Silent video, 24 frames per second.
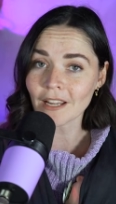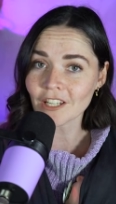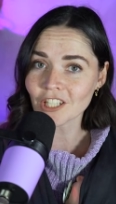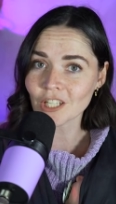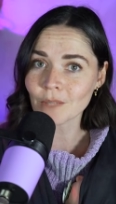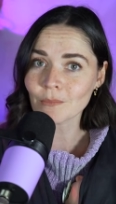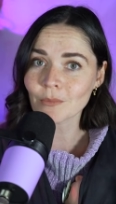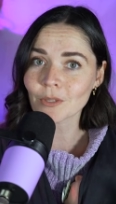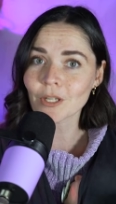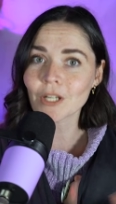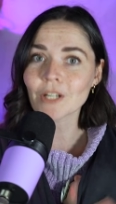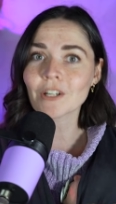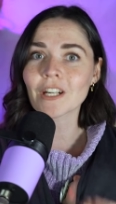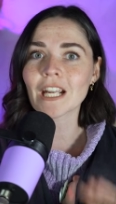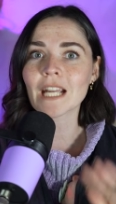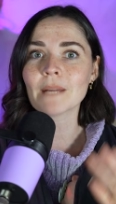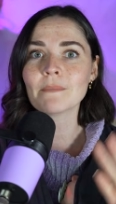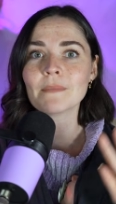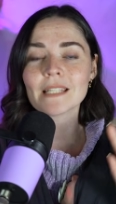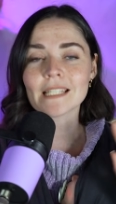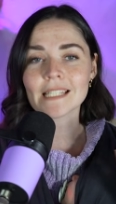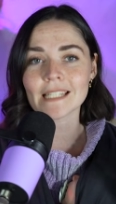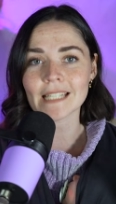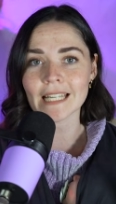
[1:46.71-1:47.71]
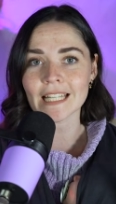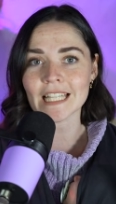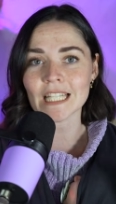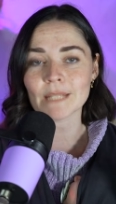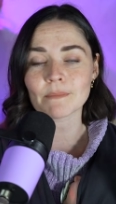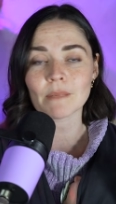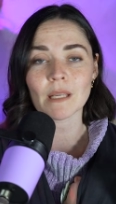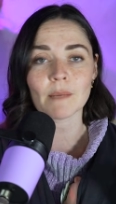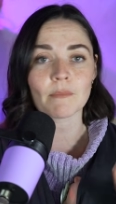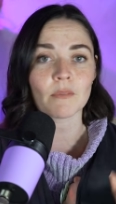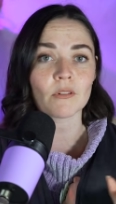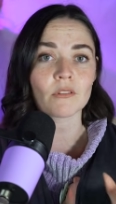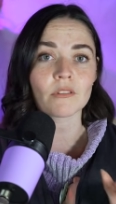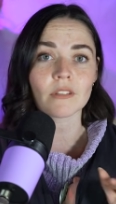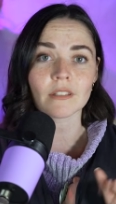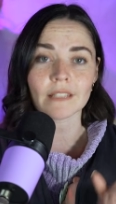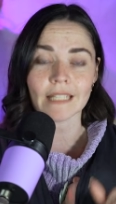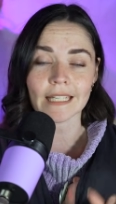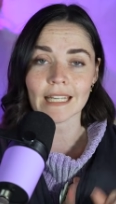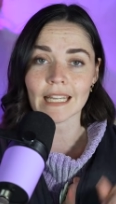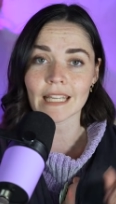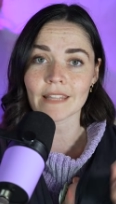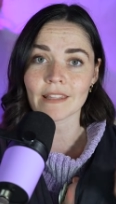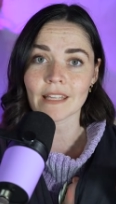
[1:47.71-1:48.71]
automation program that sends people the
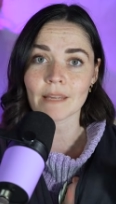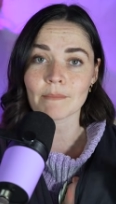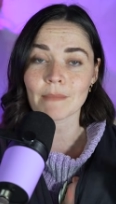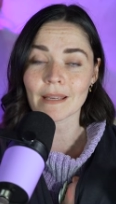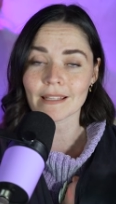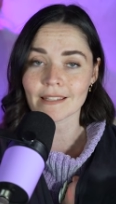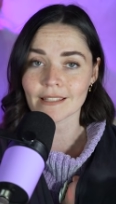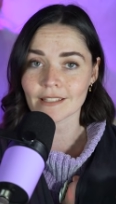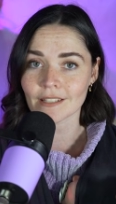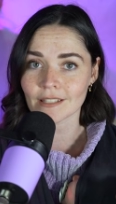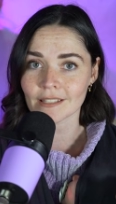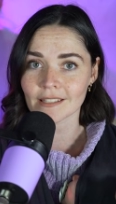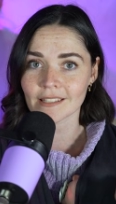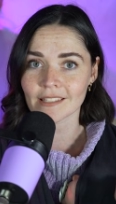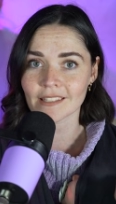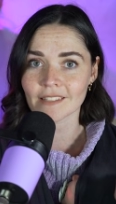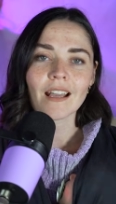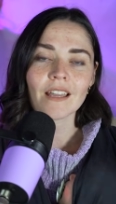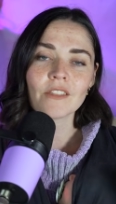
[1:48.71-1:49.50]
link in their messages.